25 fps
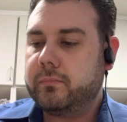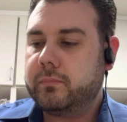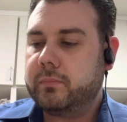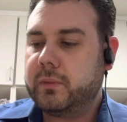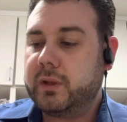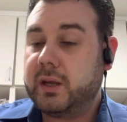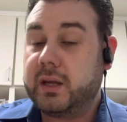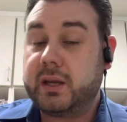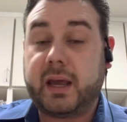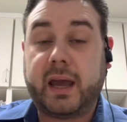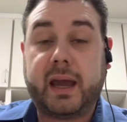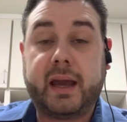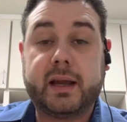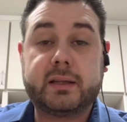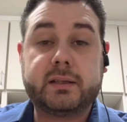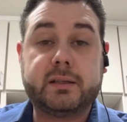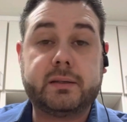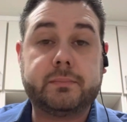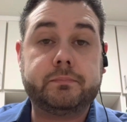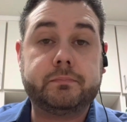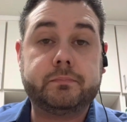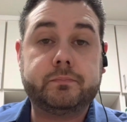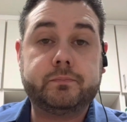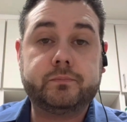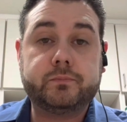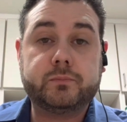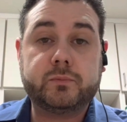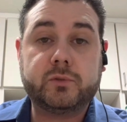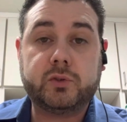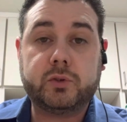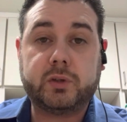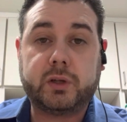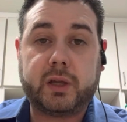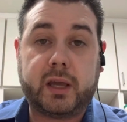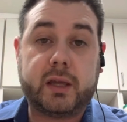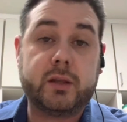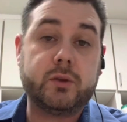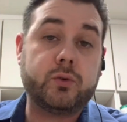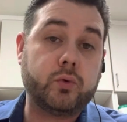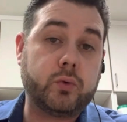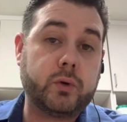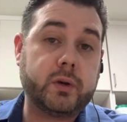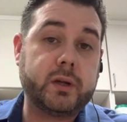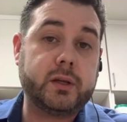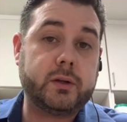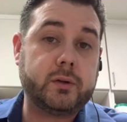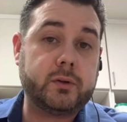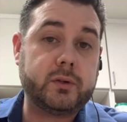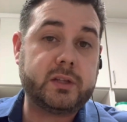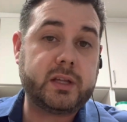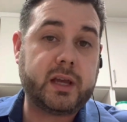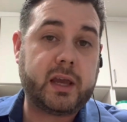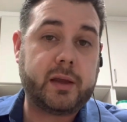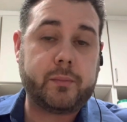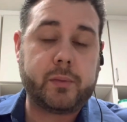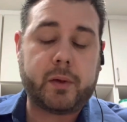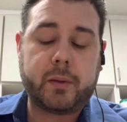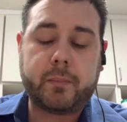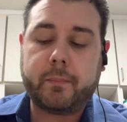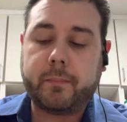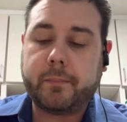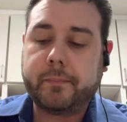and acting or entertainment.